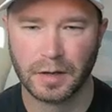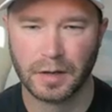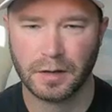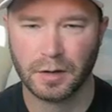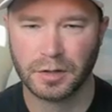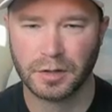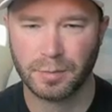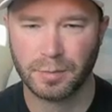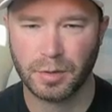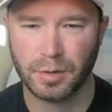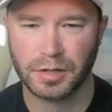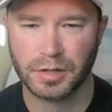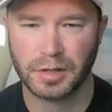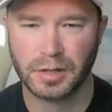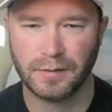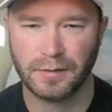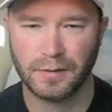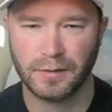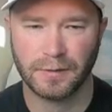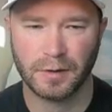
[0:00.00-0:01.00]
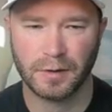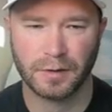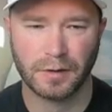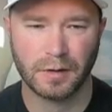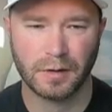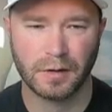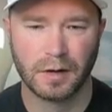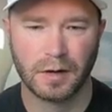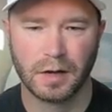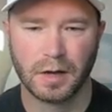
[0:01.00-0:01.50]
There's the push even
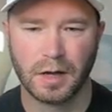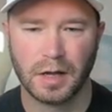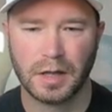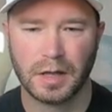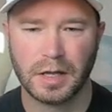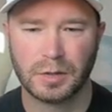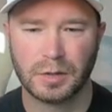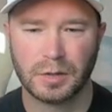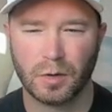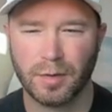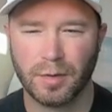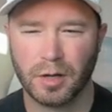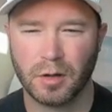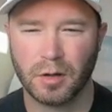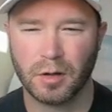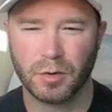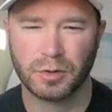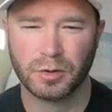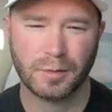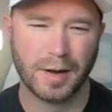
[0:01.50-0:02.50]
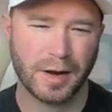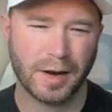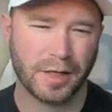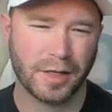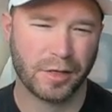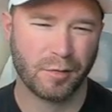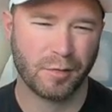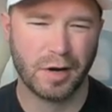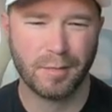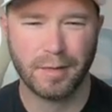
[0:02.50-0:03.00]
further. This would have been closer to about a
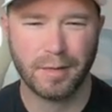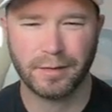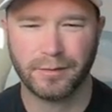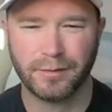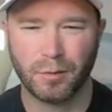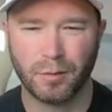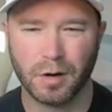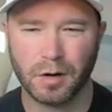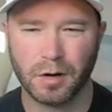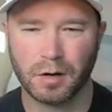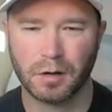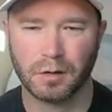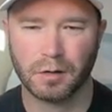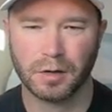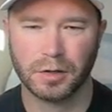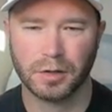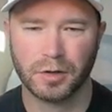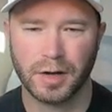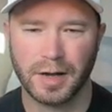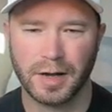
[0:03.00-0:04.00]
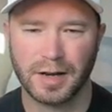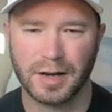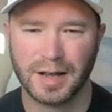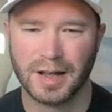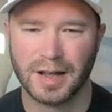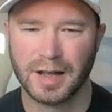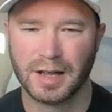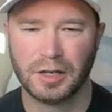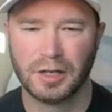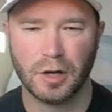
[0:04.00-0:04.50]
$300 to maybe $400 trade.
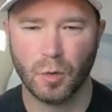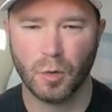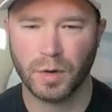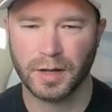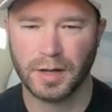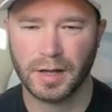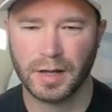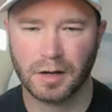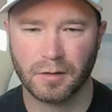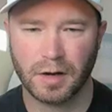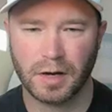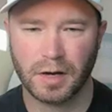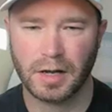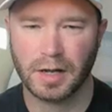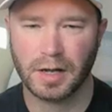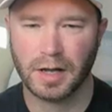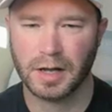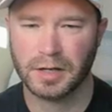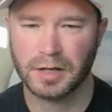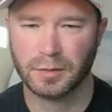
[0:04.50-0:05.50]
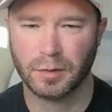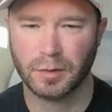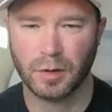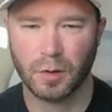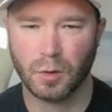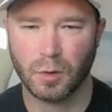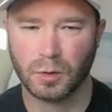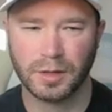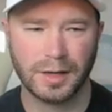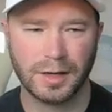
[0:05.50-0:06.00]
Don't want to get greedy. I just want
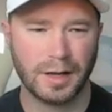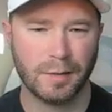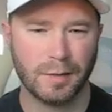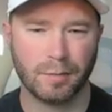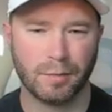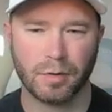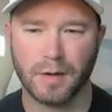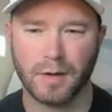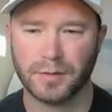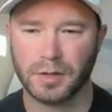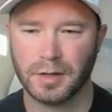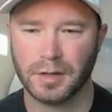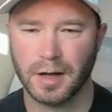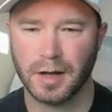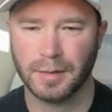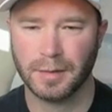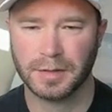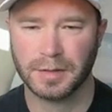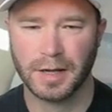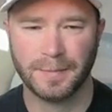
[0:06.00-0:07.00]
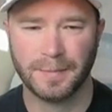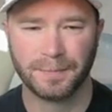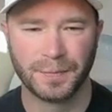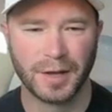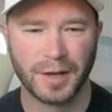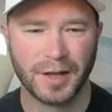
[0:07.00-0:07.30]
to hold it and profit to the upside.